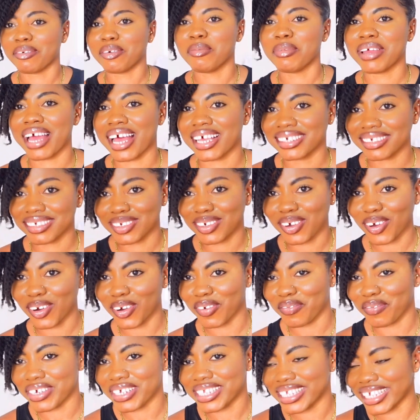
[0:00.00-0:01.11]
going to be answering all
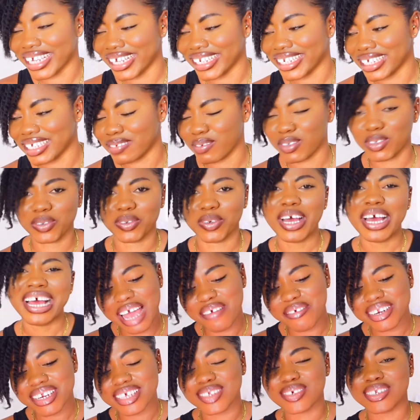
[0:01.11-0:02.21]
of it in this video.
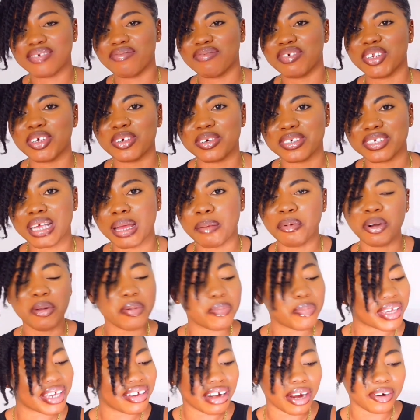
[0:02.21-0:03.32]
Diving into the videos, I'm going to
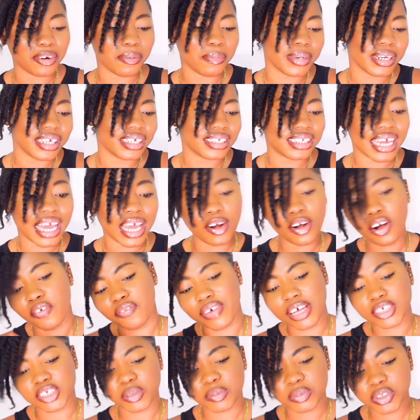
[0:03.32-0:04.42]
be picking randomly. There are a lot
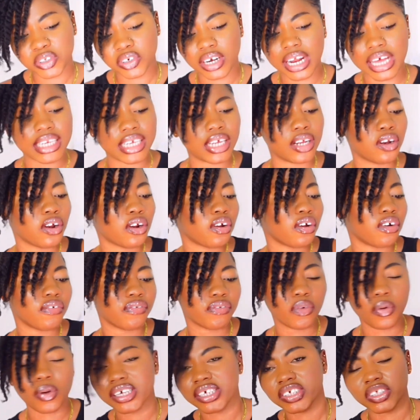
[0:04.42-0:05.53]
of assumptions and a lot
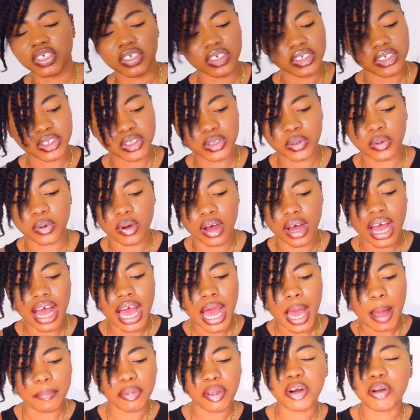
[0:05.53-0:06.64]
of questions, so
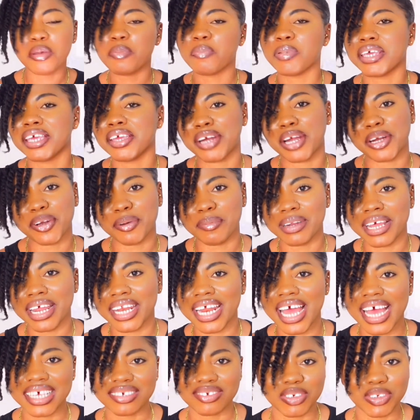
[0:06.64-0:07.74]
I'm going to be picking randomly
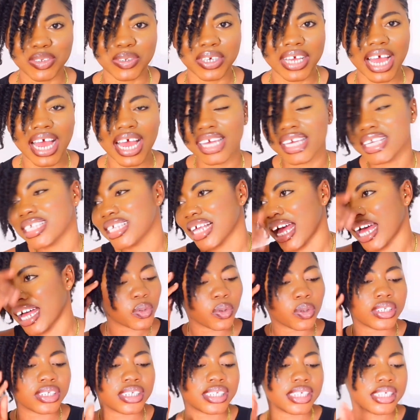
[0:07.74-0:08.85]
and answering you guys. And
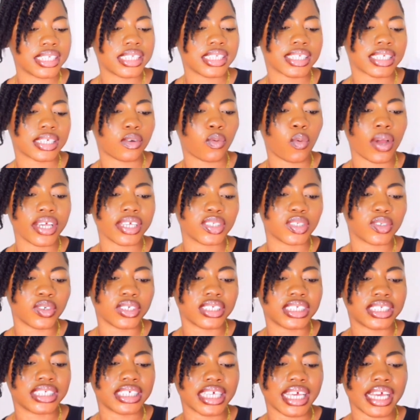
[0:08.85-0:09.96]
so these
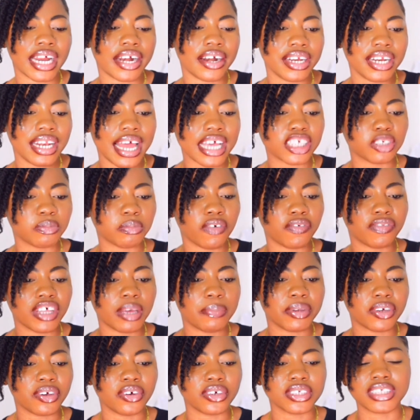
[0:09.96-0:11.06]
questions here, I really like some of
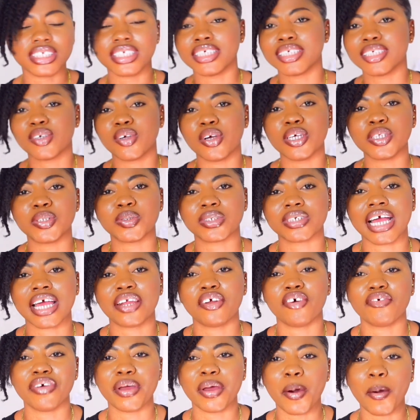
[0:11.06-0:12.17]
them because it's going to
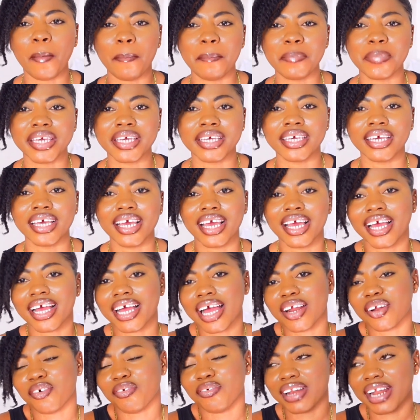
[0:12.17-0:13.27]
kind of help me
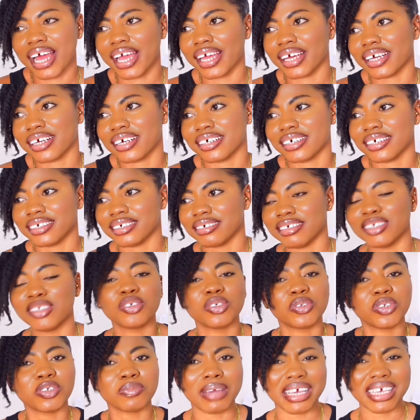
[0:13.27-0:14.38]
kind of like
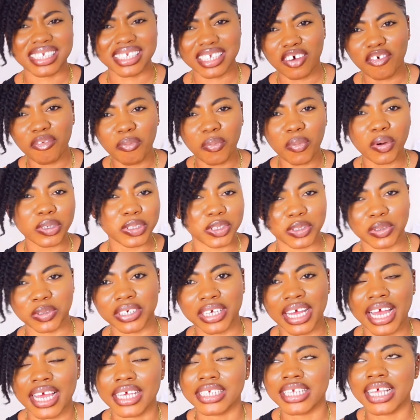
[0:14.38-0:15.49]
introduce myself more to you
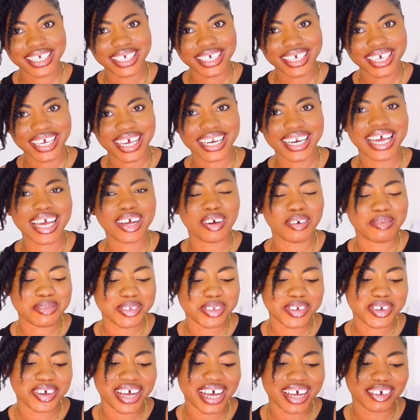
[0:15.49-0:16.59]
guys. Can I come
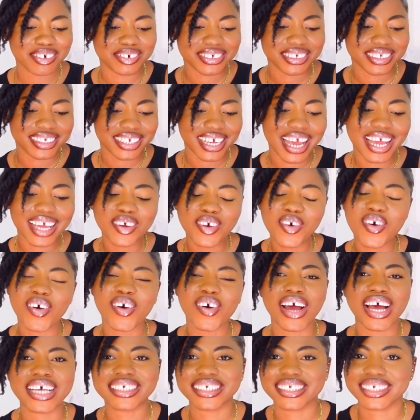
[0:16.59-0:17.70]
to your house? I know
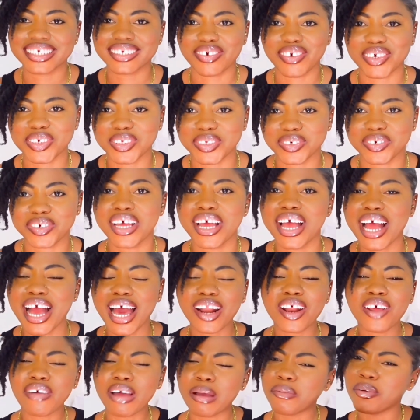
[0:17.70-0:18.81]
I'll ask this question. I
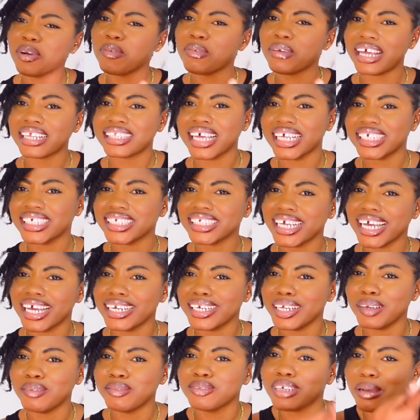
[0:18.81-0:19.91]
don't know if I'm going to be attaching their
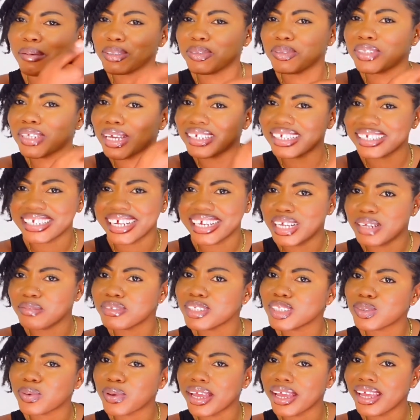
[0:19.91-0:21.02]
name. I'm not supposed to attach their name
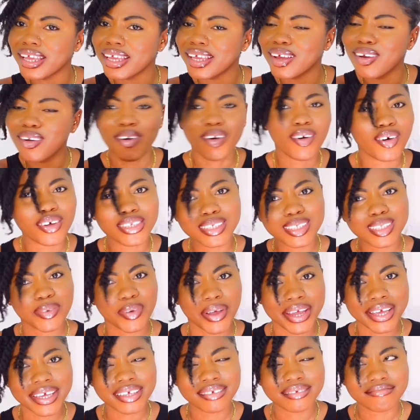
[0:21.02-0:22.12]
this way or this
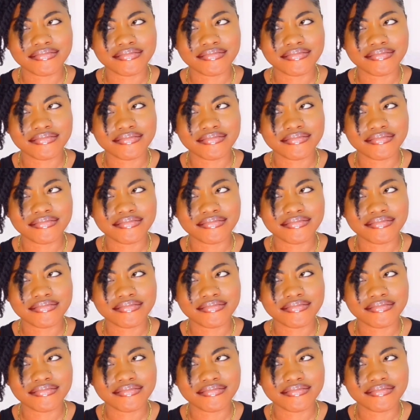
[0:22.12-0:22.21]
way.